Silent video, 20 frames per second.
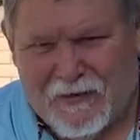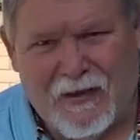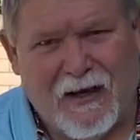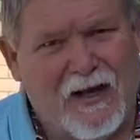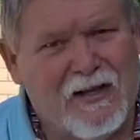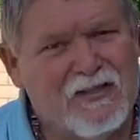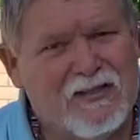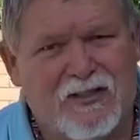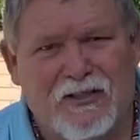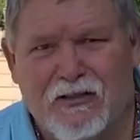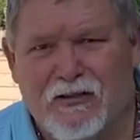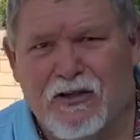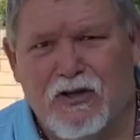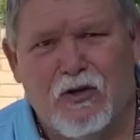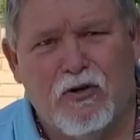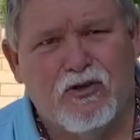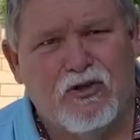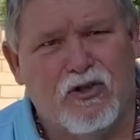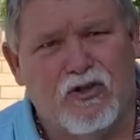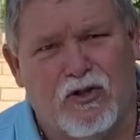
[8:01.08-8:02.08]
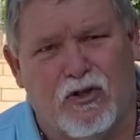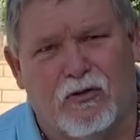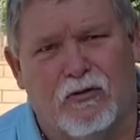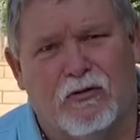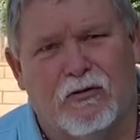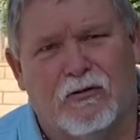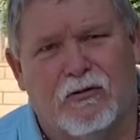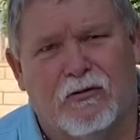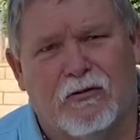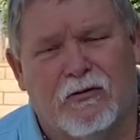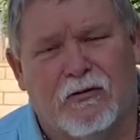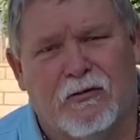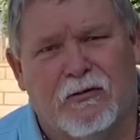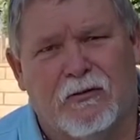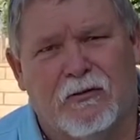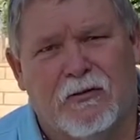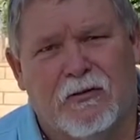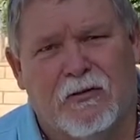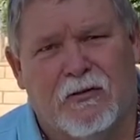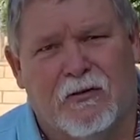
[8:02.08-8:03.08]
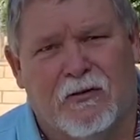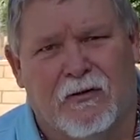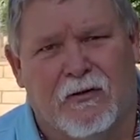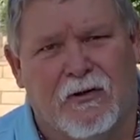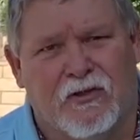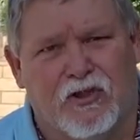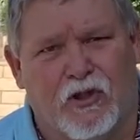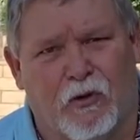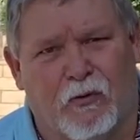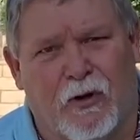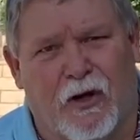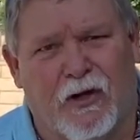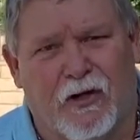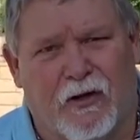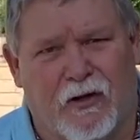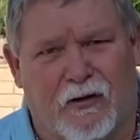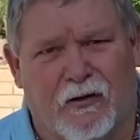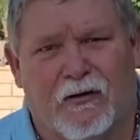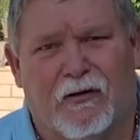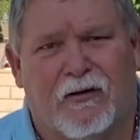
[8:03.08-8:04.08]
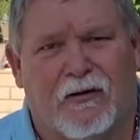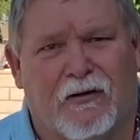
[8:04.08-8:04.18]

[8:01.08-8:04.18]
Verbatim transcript: God still uses you. Surrender.